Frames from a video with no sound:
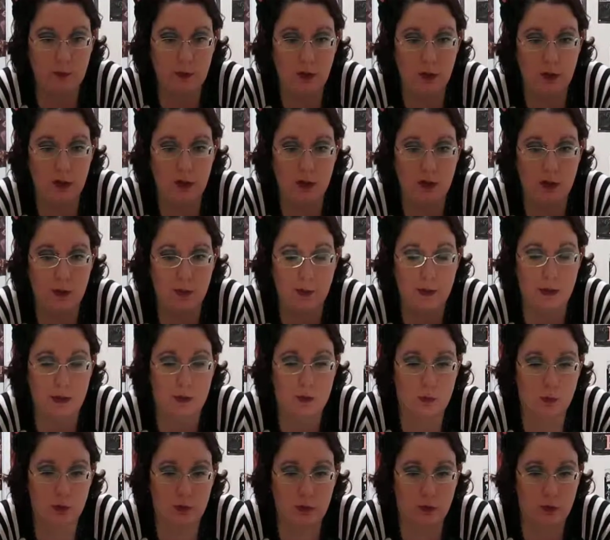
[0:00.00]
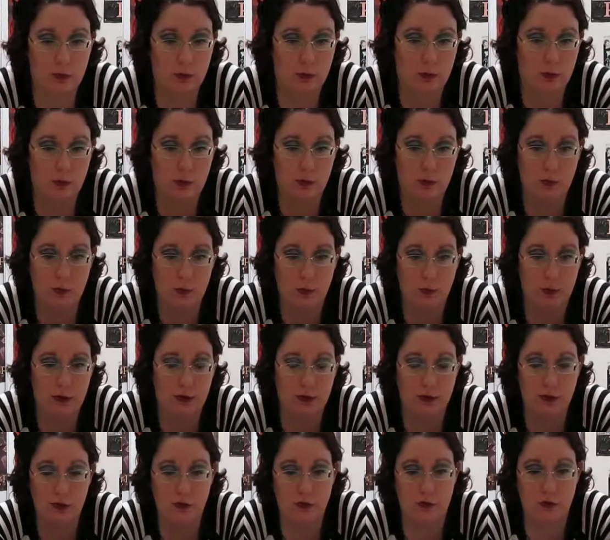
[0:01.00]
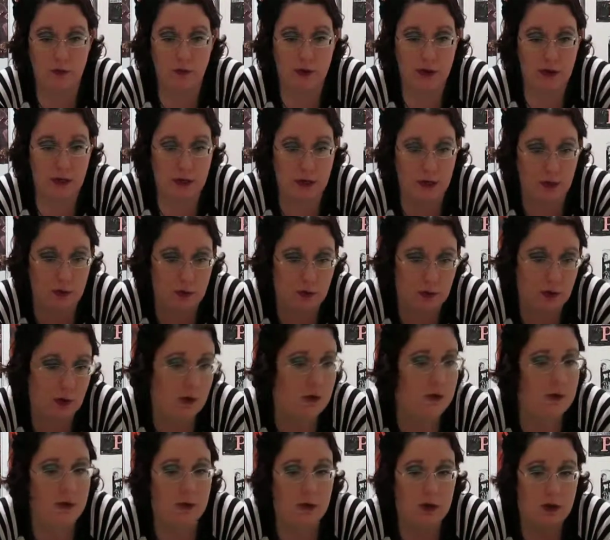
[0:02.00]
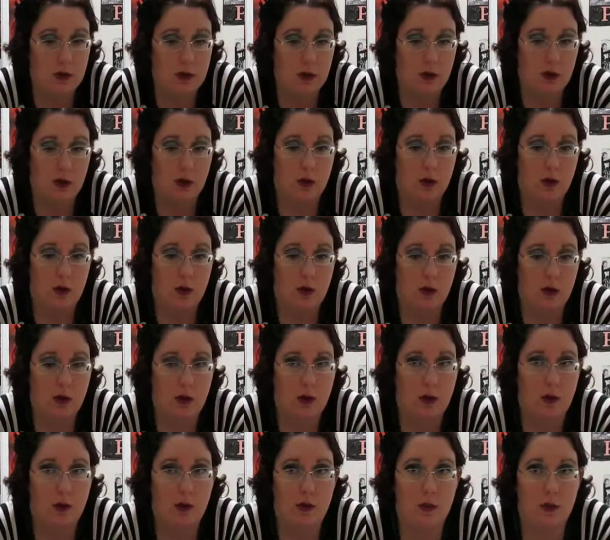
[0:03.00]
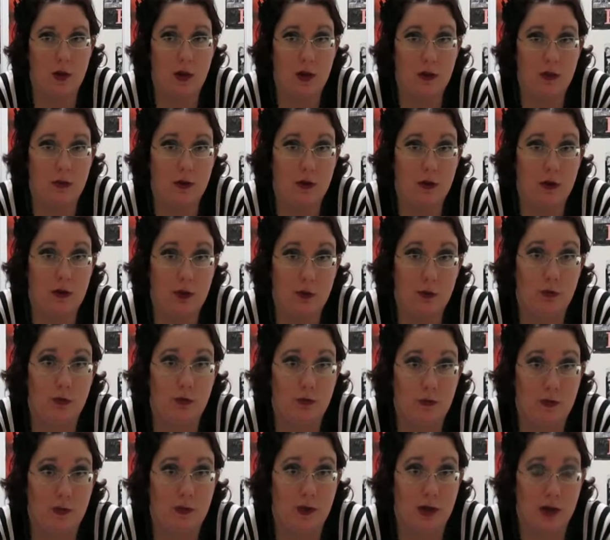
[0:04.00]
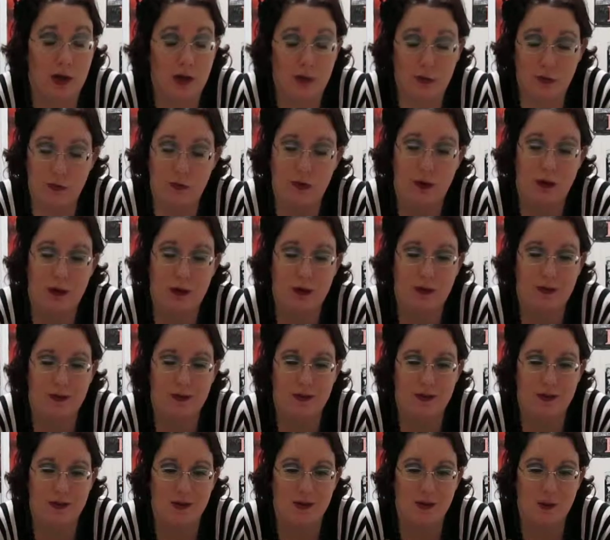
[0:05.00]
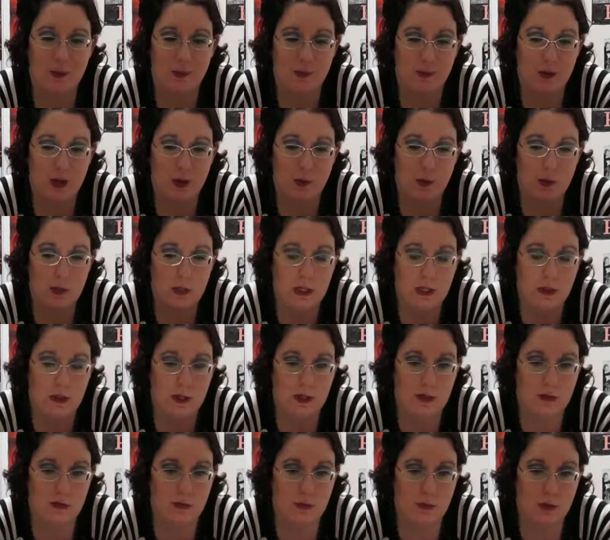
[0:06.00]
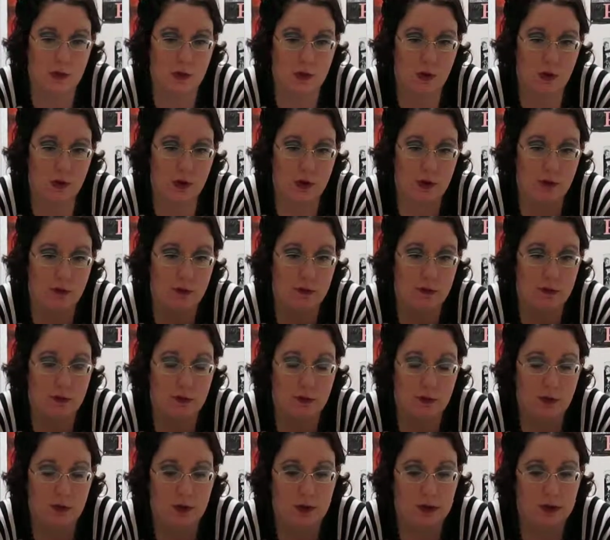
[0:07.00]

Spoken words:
and Russell Crowe playing Gervais here, I thought he was fantastic. I really liked him a lot.